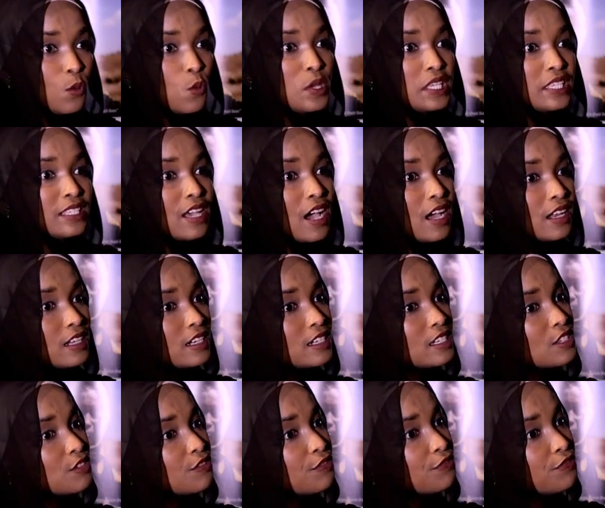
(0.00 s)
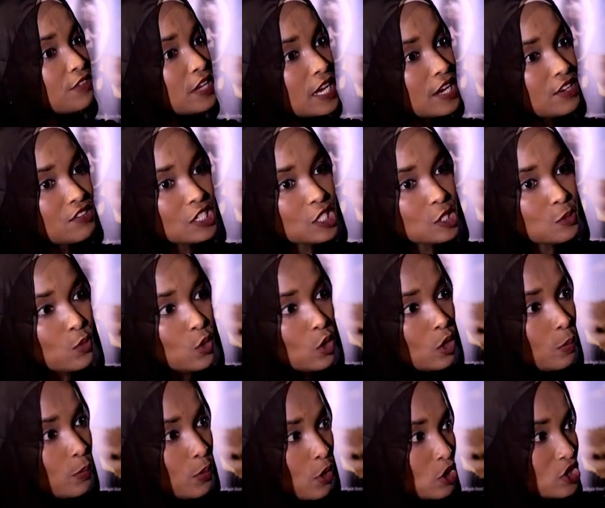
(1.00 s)
We started as a very
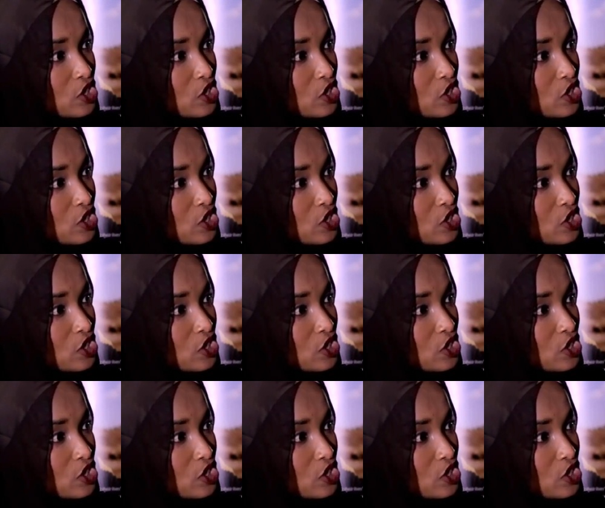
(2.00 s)
small